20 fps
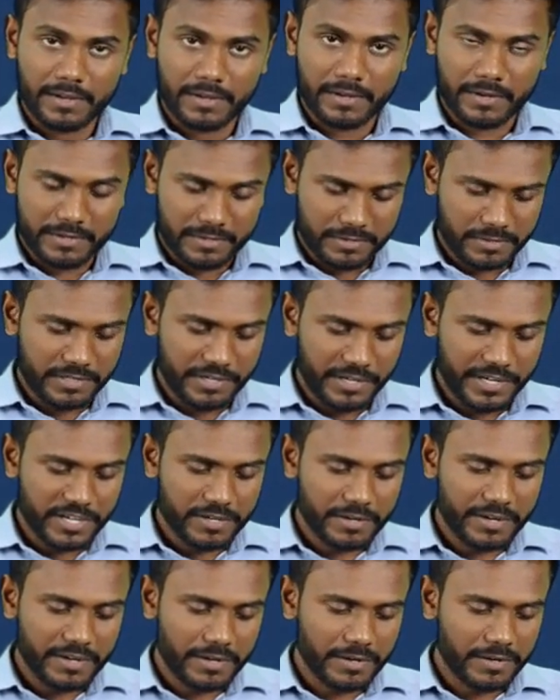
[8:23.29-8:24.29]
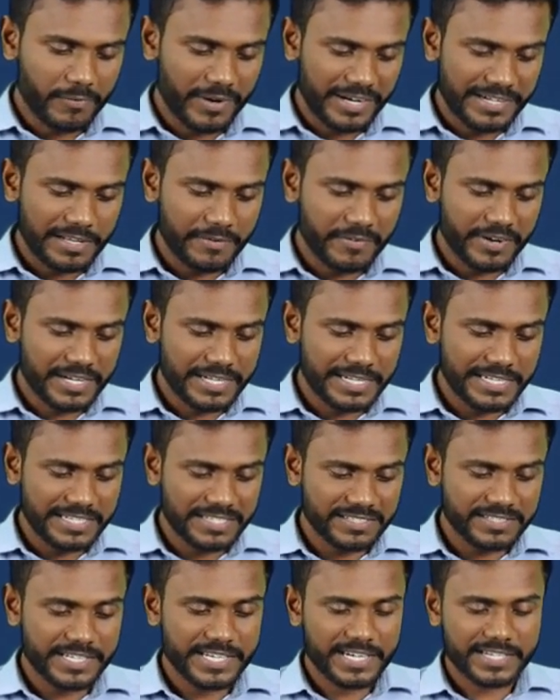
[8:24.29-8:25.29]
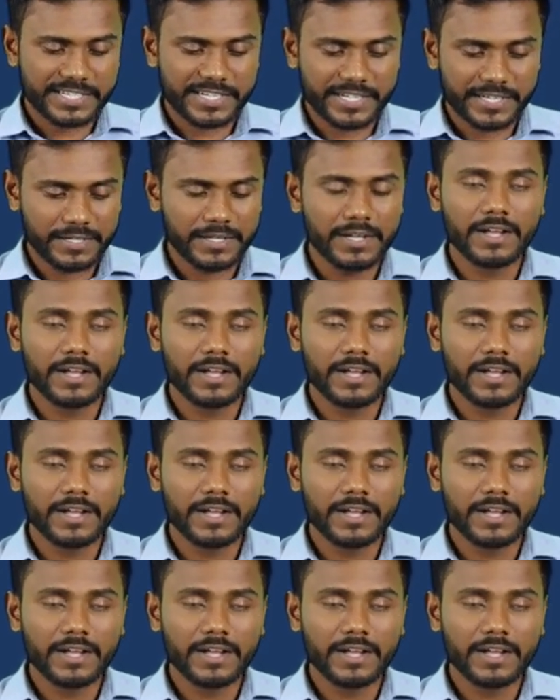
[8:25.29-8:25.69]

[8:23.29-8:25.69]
whatever TDS deducted.